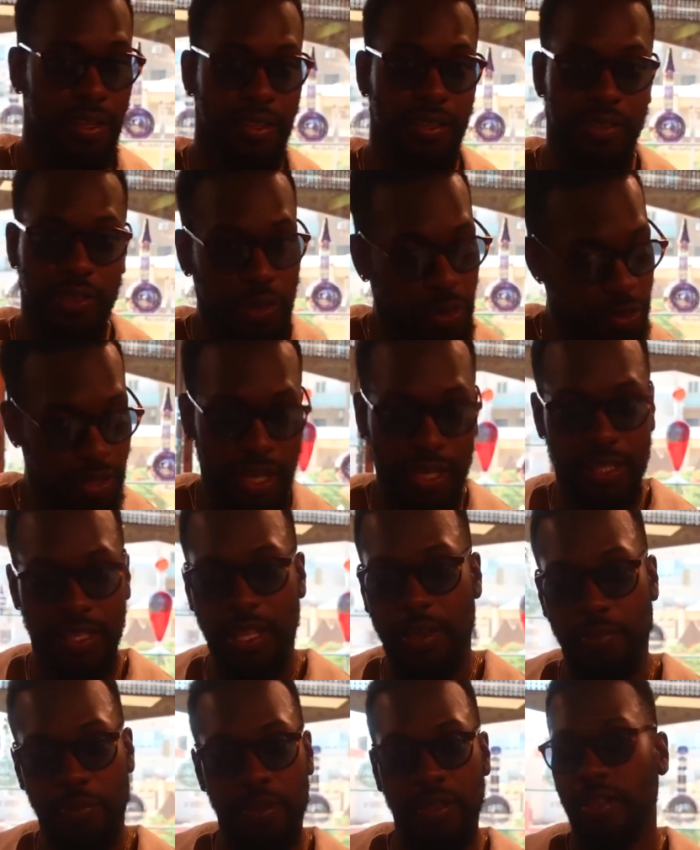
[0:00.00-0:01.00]
As soon as I
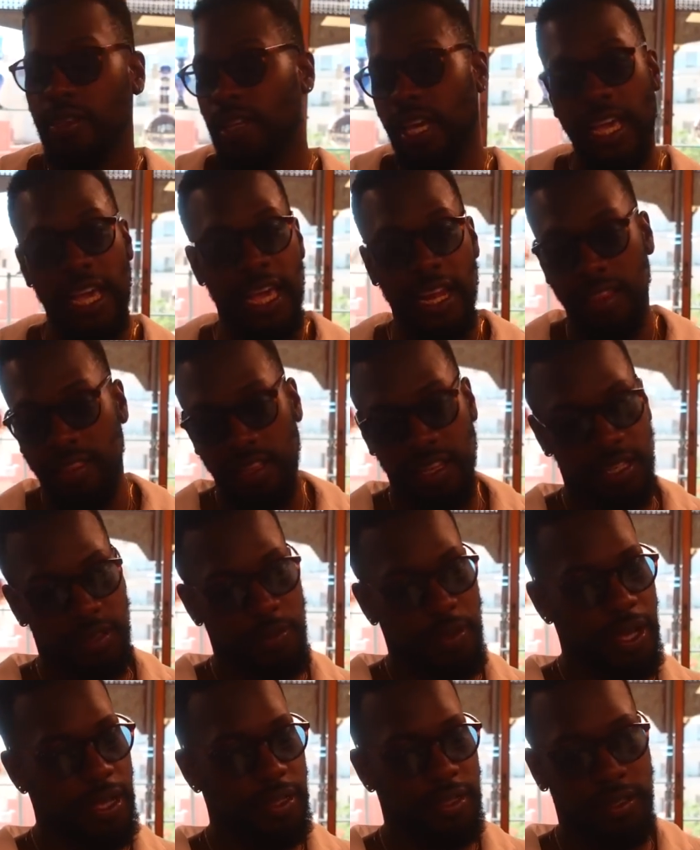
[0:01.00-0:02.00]
step anything
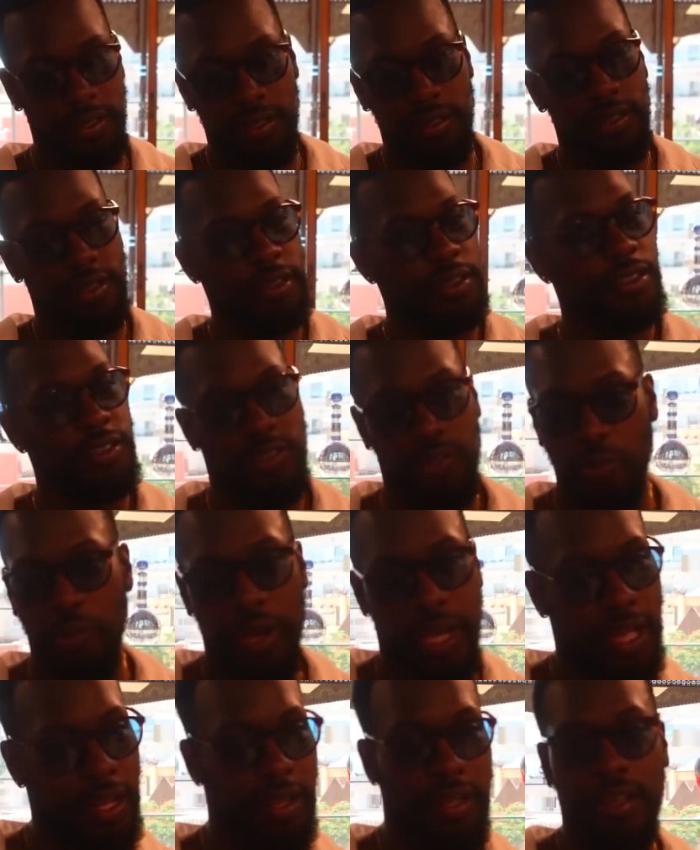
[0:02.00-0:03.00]
spicy,
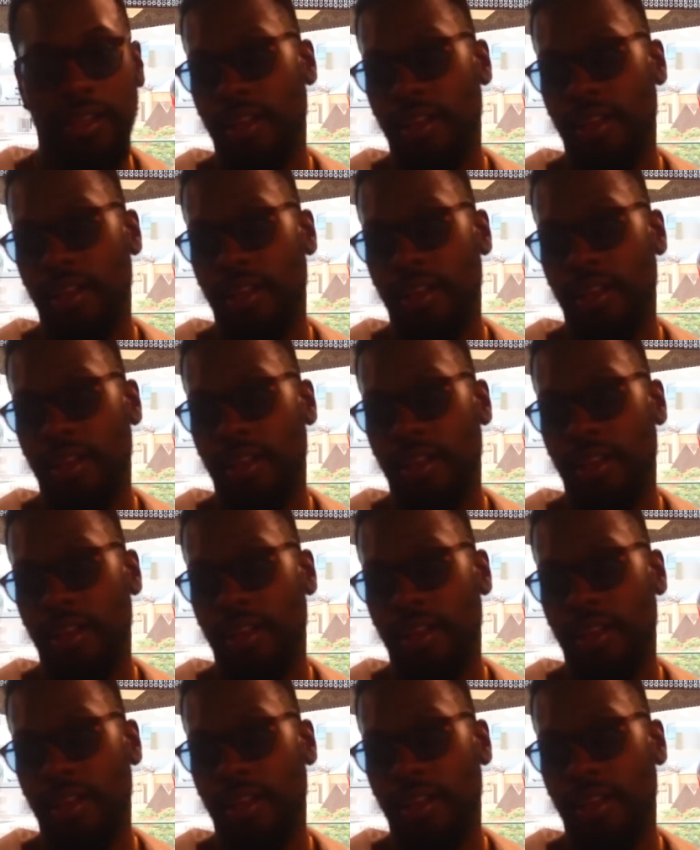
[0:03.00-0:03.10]
sweat.